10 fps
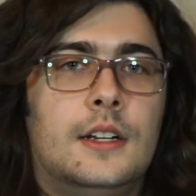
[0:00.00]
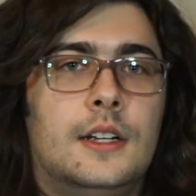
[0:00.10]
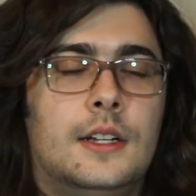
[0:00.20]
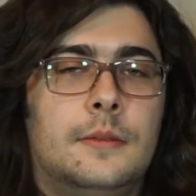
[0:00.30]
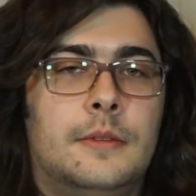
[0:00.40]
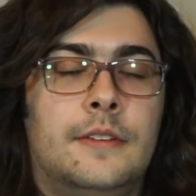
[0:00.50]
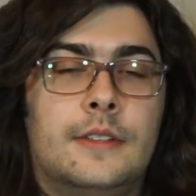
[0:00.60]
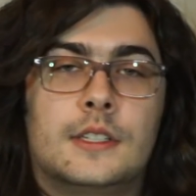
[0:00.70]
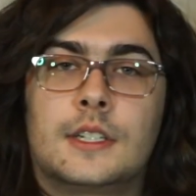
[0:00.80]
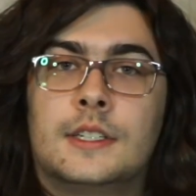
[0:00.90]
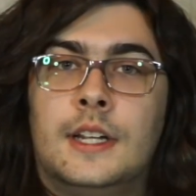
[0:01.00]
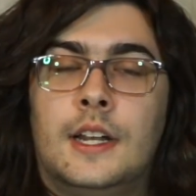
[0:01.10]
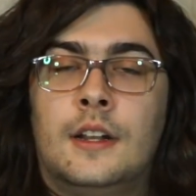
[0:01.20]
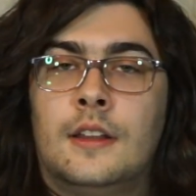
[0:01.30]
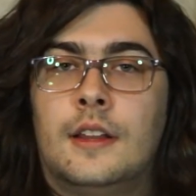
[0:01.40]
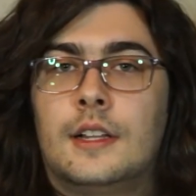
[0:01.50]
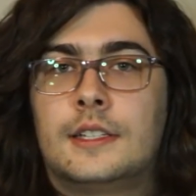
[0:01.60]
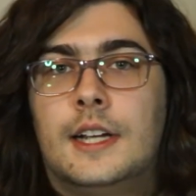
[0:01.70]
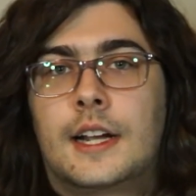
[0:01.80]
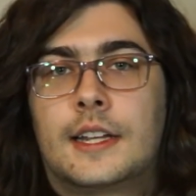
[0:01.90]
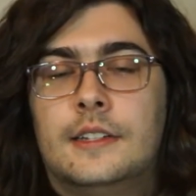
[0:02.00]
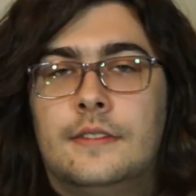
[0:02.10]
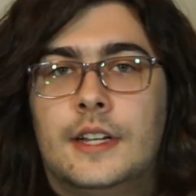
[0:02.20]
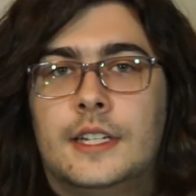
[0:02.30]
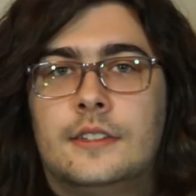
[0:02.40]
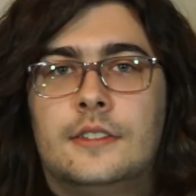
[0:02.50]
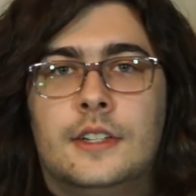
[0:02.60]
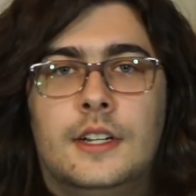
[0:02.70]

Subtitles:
If it succeeded, they'll attack at advantage.